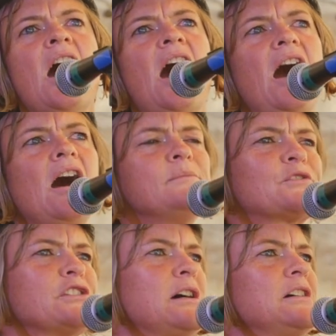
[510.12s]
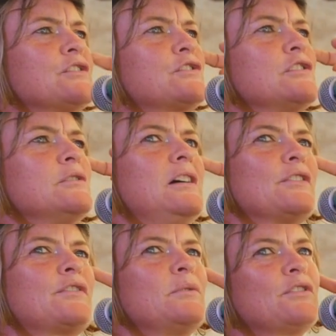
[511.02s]
So I'll
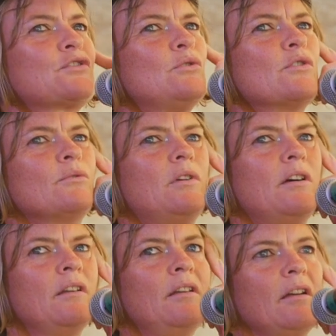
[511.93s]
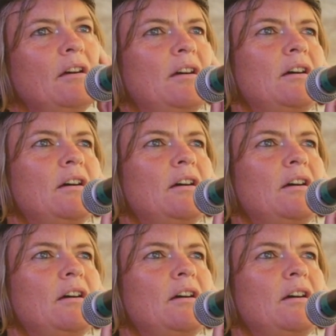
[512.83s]
just do a shorter one.